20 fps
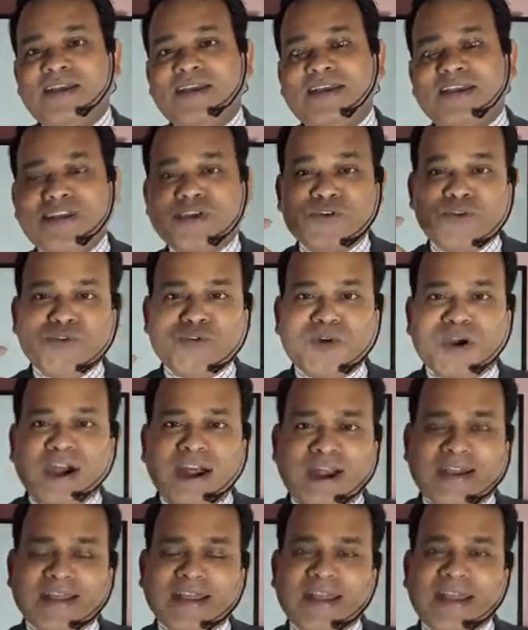due to
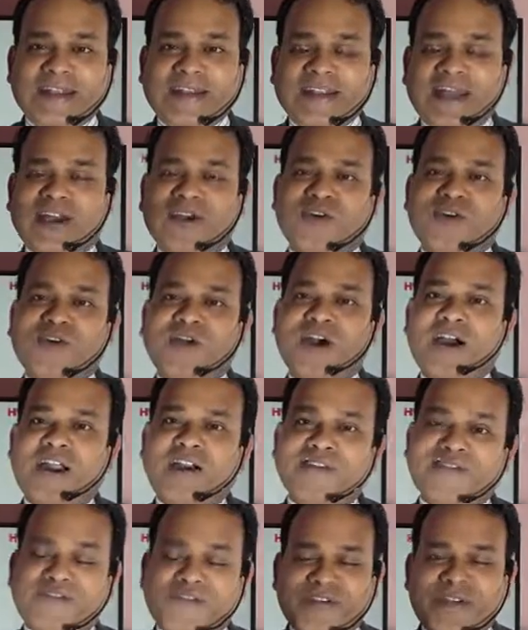heart attack or
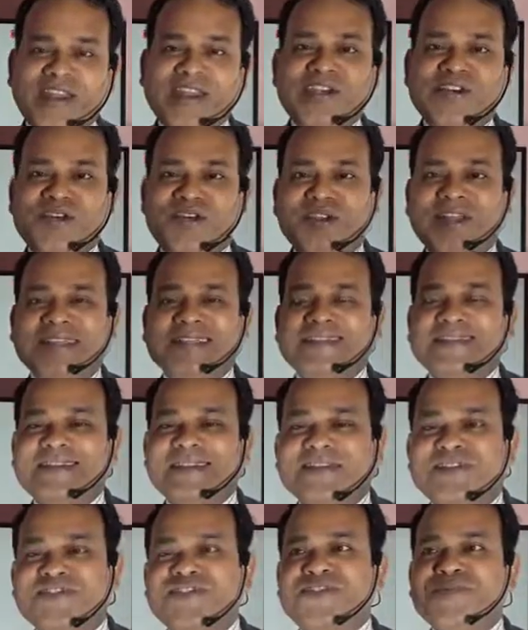heart failure is
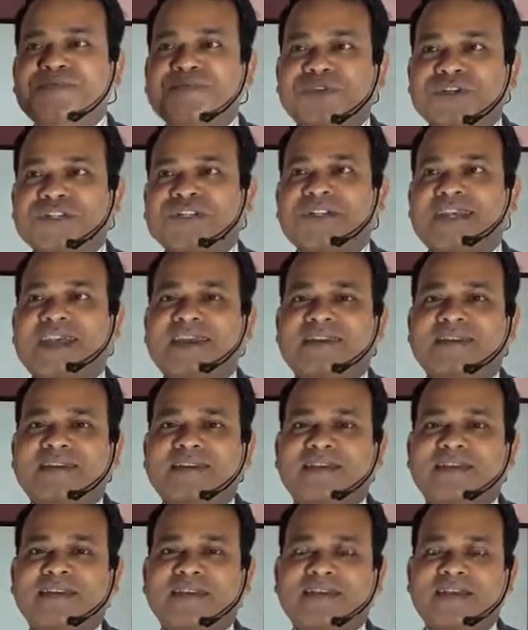16%
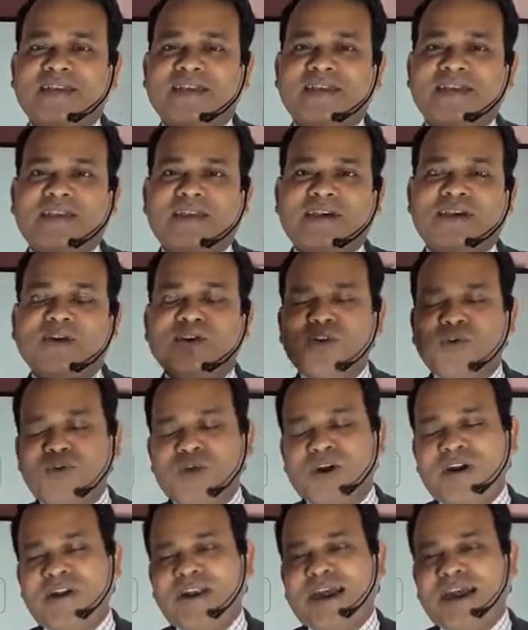whole
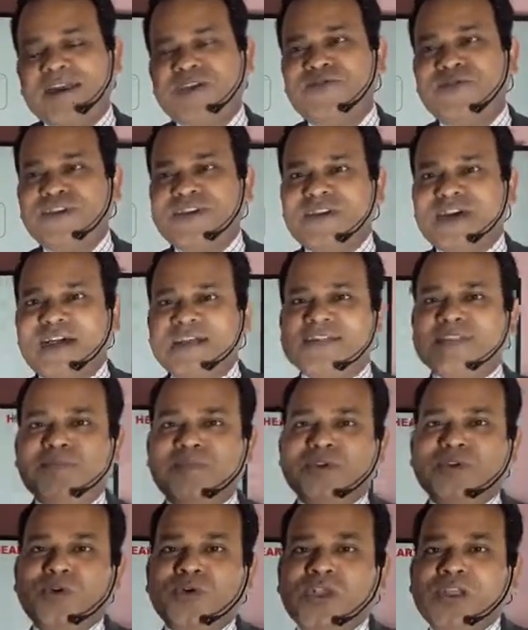world. And if it talks
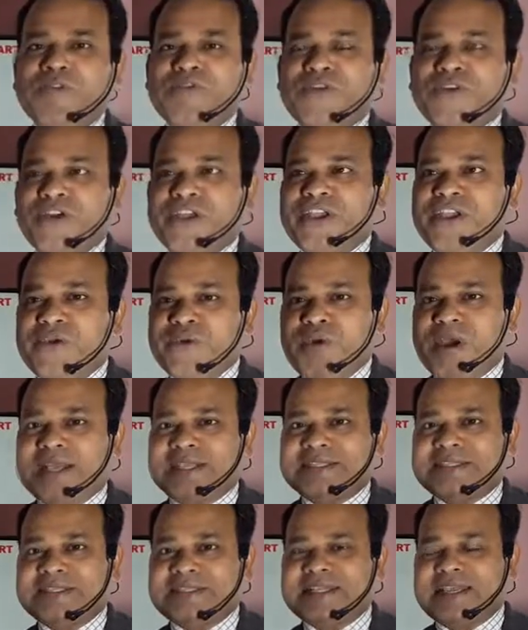about only for
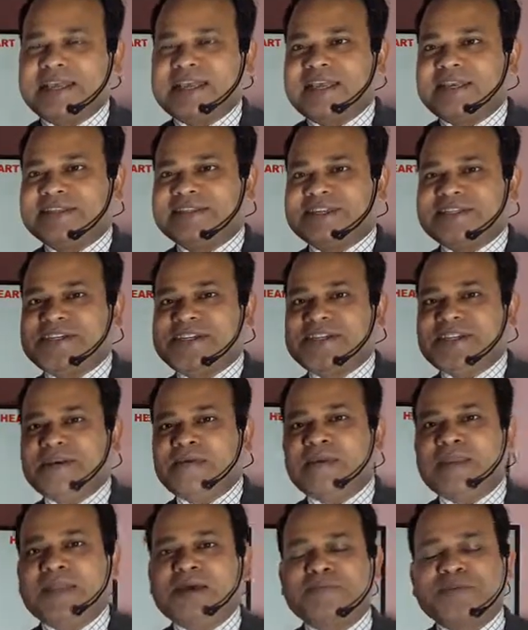US, such a
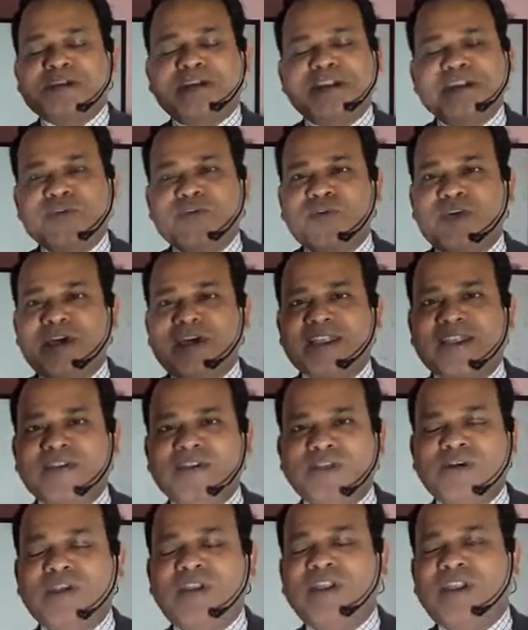developed country where a
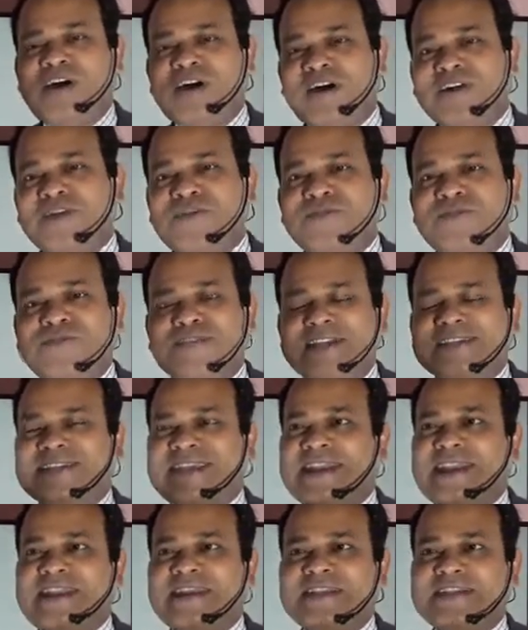lot of
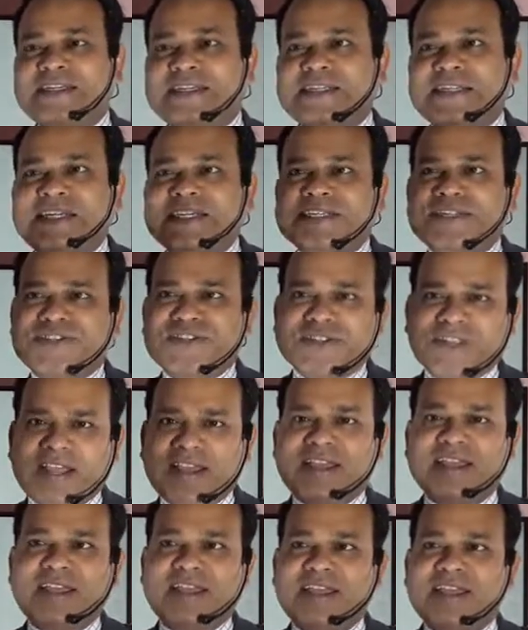facilities are there,
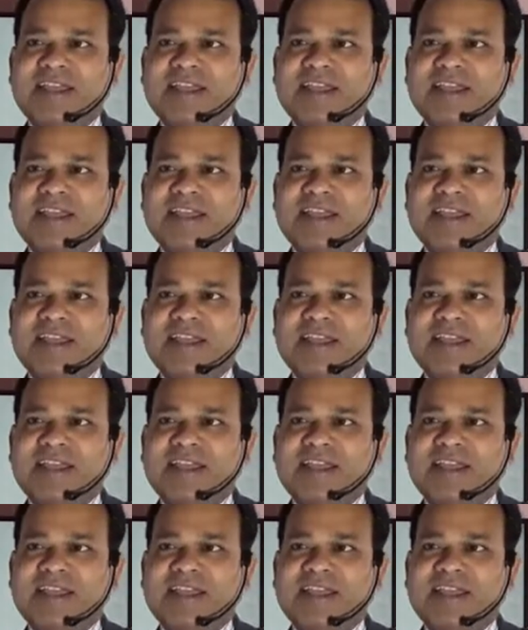still